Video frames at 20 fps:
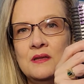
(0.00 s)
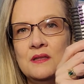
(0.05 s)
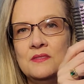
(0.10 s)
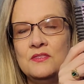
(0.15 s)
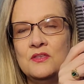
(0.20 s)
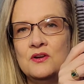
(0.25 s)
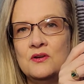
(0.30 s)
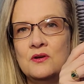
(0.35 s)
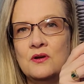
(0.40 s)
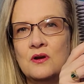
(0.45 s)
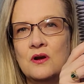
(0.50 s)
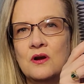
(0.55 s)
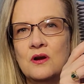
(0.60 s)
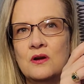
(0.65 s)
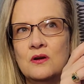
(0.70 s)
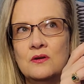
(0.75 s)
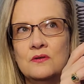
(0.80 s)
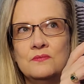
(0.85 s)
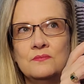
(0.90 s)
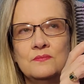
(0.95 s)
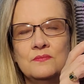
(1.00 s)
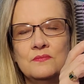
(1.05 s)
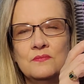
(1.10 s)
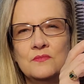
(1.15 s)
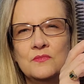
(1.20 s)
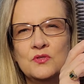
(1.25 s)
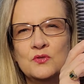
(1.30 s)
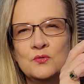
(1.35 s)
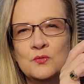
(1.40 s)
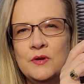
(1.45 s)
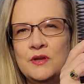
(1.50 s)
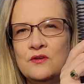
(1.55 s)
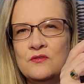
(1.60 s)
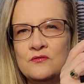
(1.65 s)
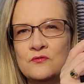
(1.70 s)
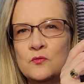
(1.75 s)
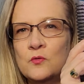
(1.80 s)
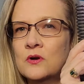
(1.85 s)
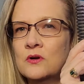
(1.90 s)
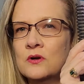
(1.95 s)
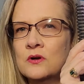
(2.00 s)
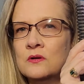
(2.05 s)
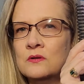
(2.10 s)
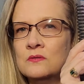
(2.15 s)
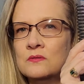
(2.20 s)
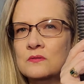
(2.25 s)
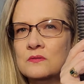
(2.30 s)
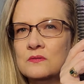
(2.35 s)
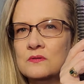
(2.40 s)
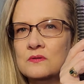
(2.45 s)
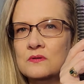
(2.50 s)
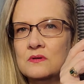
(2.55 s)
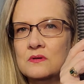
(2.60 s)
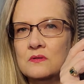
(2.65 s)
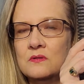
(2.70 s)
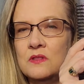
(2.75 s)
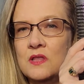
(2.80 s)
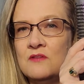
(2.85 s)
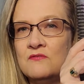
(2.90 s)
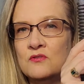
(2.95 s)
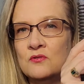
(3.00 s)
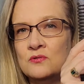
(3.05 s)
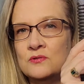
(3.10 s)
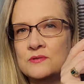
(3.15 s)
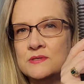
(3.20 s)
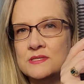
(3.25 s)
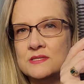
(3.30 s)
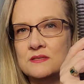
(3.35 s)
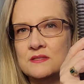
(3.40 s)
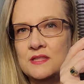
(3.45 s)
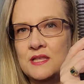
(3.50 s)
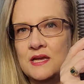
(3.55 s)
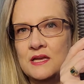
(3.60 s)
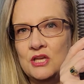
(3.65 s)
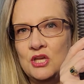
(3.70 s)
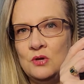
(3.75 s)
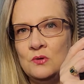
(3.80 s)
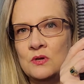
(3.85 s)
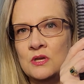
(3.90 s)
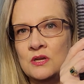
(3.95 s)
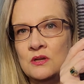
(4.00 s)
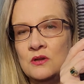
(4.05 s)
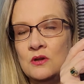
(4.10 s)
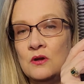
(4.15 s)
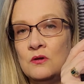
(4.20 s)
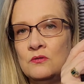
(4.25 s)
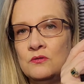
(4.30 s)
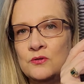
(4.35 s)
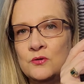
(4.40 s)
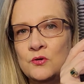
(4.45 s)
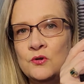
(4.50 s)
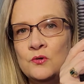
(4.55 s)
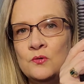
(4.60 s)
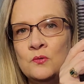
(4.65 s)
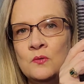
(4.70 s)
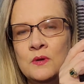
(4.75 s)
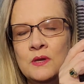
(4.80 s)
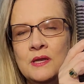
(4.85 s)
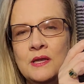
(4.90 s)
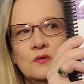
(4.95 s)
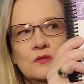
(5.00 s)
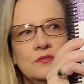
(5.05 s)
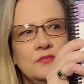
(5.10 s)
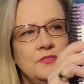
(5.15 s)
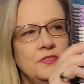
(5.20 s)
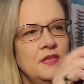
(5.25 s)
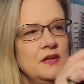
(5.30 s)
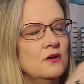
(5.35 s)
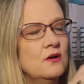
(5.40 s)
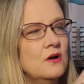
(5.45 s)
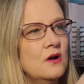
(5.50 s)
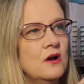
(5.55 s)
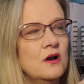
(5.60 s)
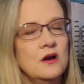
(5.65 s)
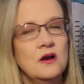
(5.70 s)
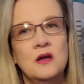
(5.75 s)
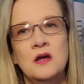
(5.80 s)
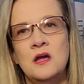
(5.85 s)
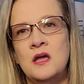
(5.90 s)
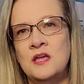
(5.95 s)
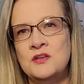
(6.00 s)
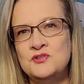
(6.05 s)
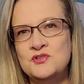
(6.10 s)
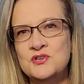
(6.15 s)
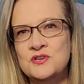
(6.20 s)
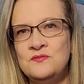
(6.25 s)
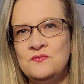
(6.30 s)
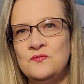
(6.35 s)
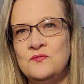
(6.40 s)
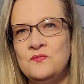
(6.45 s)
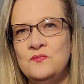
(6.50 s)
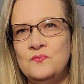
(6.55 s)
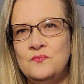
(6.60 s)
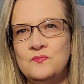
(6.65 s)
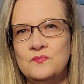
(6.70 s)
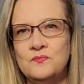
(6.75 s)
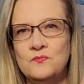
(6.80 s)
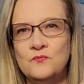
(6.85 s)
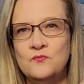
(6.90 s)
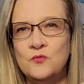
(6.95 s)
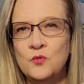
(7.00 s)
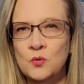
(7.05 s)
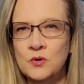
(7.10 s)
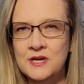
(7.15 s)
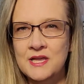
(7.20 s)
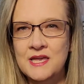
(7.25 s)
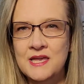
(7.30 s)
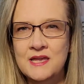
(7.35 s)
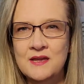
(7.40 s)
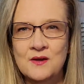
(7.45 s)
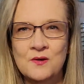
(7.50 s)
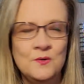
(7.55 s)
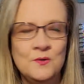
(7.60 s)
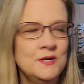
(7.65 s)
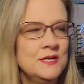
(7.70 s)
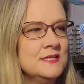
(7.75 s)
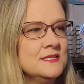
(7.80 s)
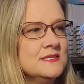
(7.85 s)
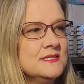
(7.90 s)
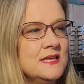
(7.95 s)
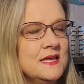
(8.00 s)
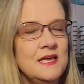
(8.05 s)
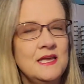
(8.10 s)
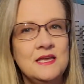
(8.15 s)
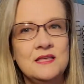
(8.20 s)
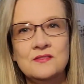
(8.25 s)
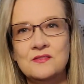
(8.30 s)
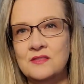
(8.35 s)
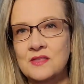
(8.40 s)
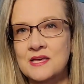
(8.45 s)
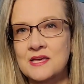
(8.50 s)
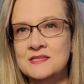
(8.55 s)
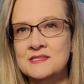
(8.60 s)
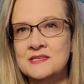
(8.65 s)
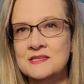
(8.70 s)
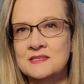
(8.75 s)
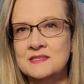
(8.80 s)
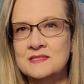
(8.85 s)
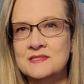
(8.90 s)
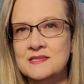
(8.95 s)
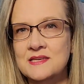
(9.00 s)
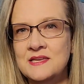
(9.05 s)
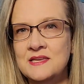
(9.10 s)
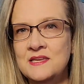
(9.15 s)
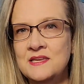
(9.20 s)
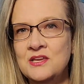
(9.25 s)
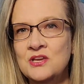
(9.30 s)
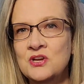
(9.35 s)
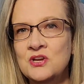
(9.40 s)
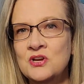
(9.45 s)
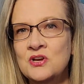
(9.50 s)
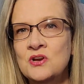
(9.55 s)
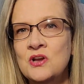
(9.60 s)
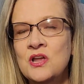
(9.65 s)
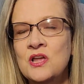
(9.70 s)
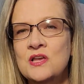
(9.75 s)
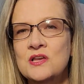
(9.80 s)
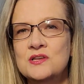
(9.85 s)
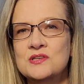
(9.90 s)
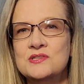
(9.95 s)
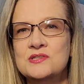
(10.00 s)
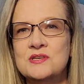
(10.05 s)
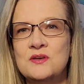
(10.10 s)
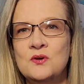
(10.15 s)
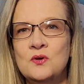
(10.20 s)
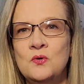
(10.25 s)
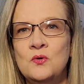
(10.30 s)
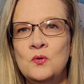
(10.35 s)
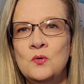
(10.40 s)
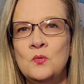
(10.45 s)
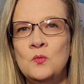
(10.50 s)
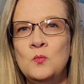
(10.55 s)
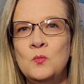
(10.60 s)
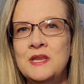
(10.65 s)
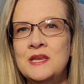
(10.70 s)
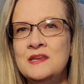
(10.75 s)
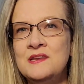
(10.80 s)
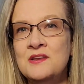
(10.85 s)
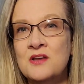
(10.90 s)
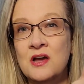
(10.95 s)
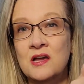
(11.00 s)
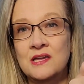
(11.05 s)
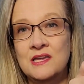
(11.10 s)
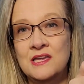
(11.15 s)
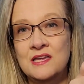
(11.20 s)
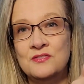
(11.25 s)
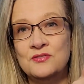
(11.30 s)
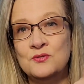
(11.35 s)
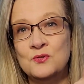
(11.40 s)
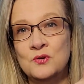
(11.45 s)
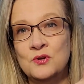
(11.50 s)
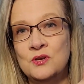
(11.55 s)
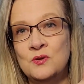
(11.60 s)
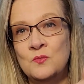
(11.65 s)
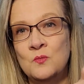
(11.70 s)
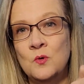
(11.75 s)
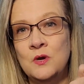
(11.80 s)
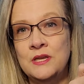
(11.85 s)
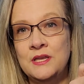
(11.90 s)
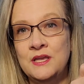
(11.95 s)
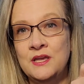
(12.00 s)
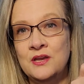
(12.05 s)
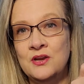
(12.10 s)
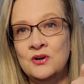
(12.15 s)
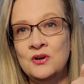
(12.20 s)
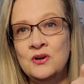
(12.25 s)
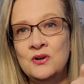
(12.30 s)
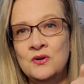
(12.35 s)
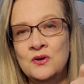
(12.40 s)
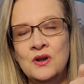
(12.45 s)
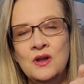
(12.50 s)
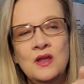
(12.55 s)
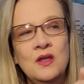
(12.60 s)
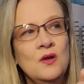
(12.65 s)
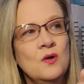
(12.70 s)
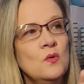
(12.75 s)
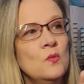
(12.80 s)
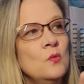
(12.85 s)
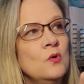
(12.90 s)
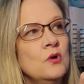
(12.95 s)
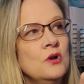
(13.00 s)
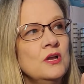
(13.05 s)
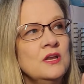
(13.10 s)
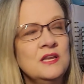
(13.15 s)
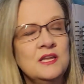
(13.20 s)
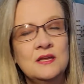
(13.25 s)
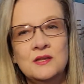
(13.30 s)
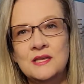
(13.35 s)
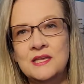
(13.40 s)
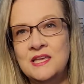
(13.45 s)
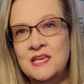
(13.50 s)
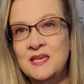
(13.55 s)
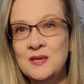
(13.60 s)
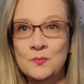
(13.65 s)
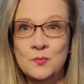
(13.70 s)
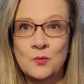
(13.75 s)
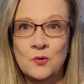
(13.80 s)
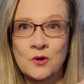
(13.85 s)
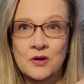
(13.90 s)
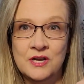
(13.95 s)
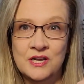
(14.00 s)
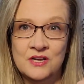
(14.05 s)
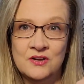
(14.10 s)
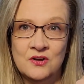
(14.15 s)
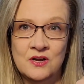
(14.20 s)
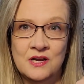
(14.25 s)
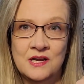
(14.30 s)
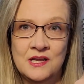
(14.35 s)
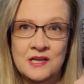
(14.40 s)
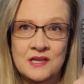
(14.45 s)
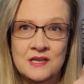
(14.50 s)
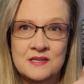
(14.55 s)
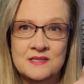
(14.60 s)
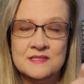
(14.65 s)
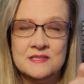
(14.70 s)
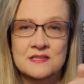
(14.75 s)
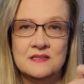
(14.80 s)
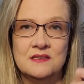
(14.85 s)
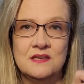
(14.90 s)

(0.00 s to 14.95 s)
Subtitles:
there are 3 or 4 levels that you can go through. There are 140, I want to say, lessons in here. So we did not get through it in 1 year. We're going to keep working on it